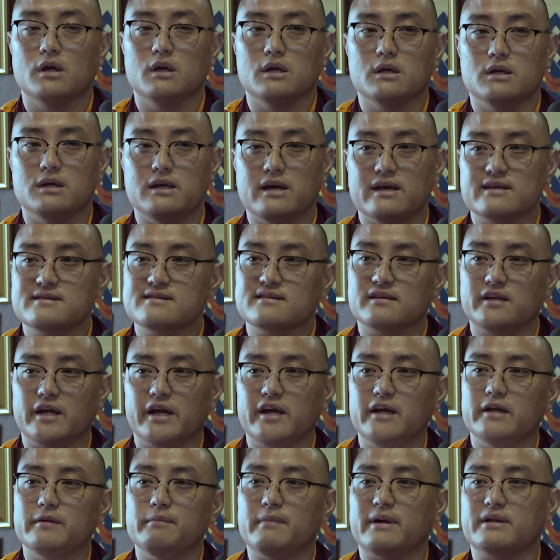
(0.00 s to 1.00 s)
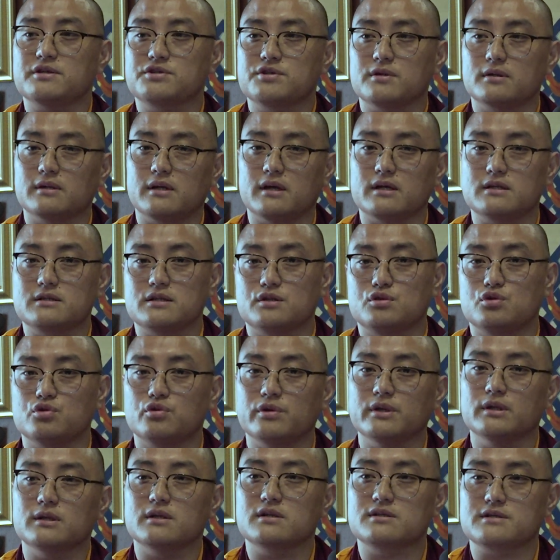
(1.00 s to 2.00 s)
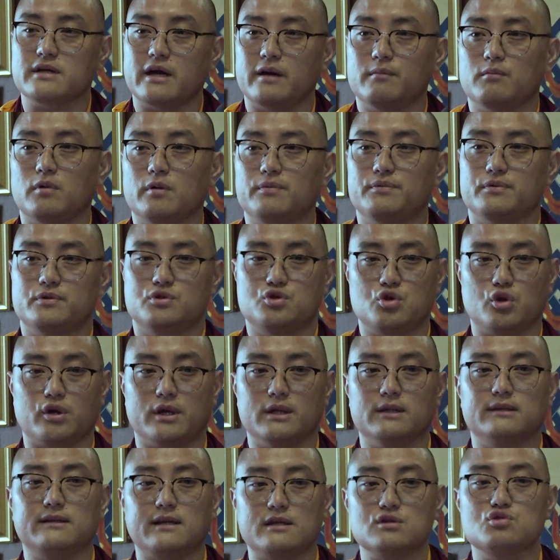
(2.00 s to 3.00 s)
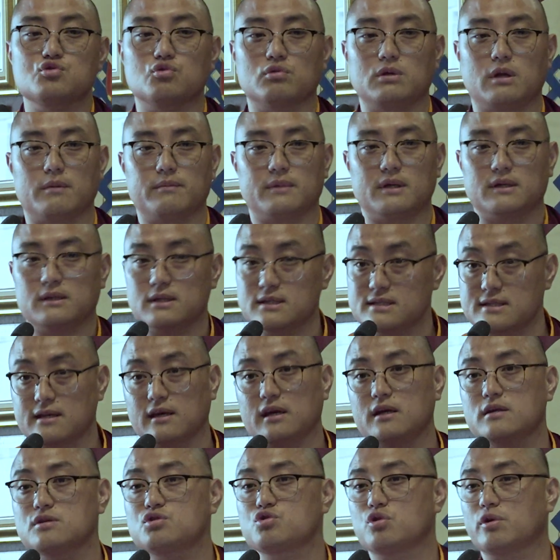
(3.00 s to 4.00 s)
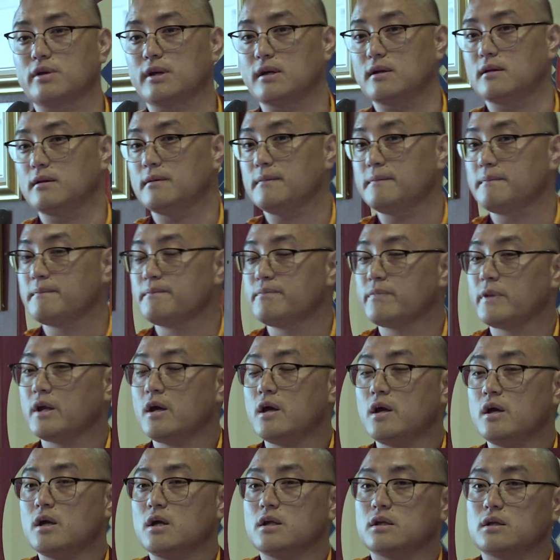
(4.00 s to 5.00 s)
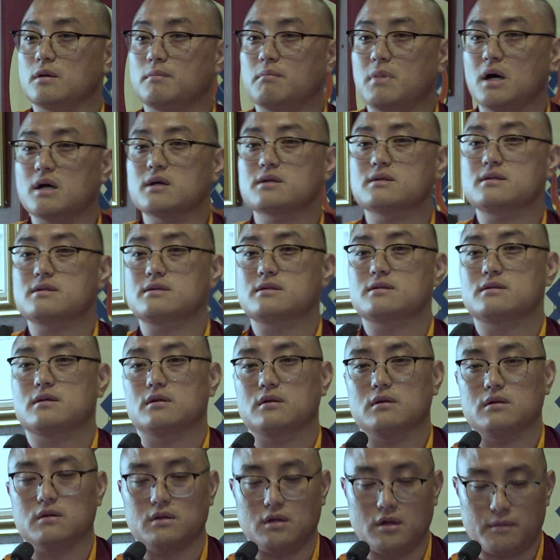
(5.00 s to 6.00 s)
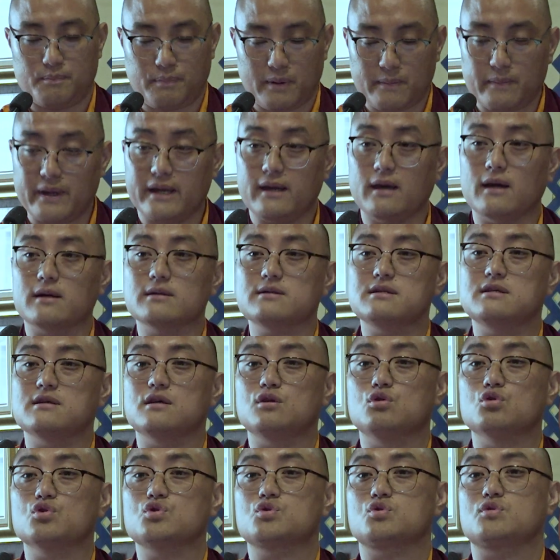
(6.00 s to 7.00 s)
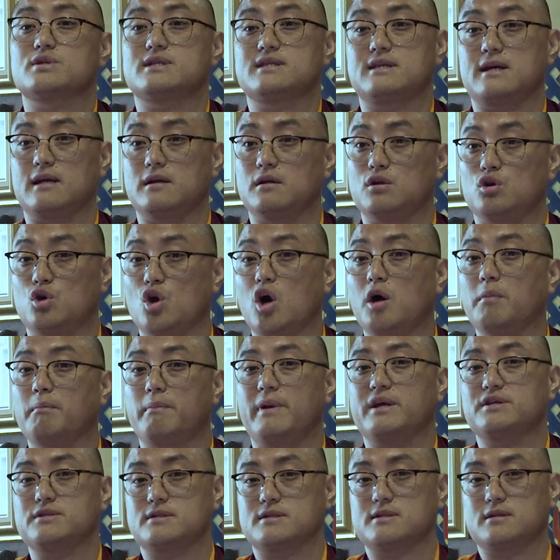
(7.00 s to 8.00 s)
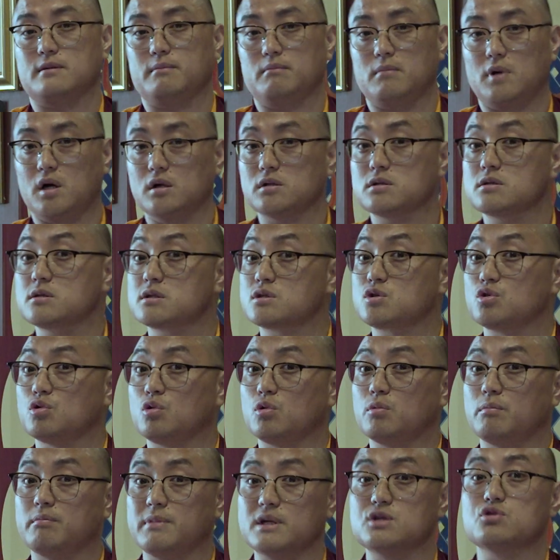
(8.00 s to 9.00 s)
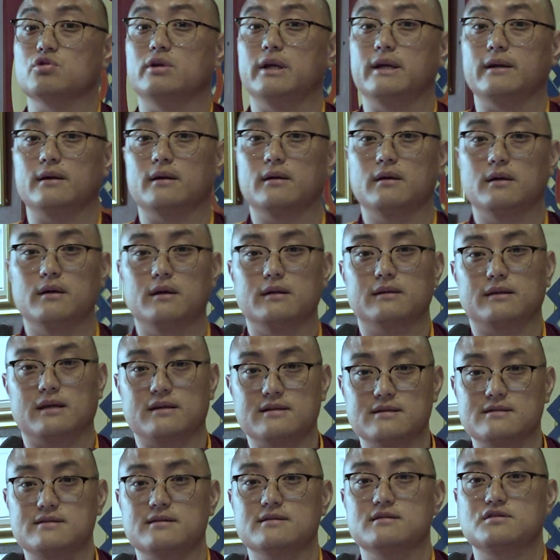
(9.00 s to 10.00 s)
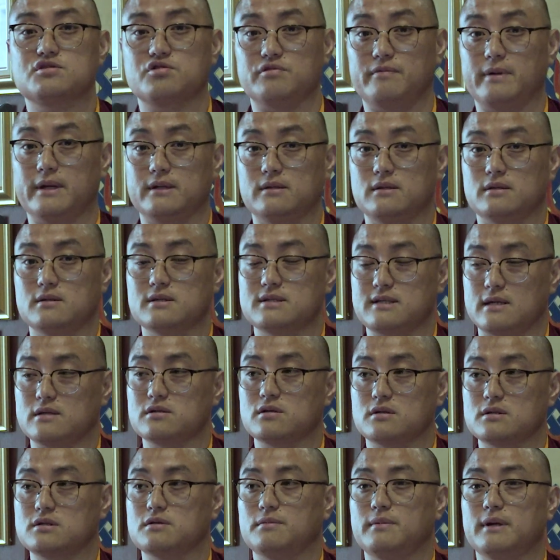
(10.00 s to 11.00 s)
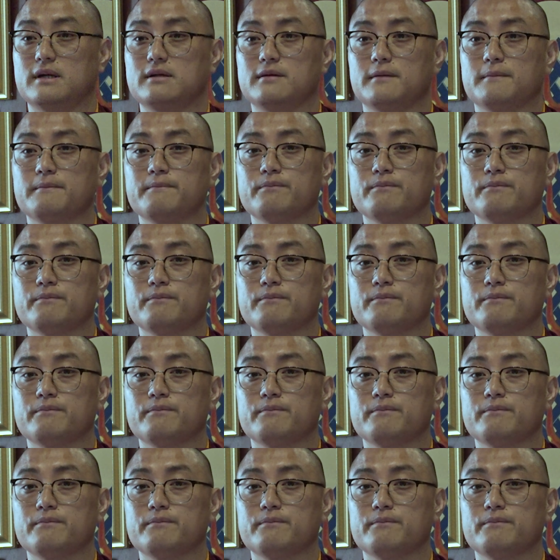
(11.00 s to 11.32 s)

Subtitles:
he has clearly mentioned that during the time of Chogyal Tensung Namgyal, the second Chogyal, the monks, the Pema Yangtze used to send young batches of monks to Mindruling, that is in Tibet, central Tibet,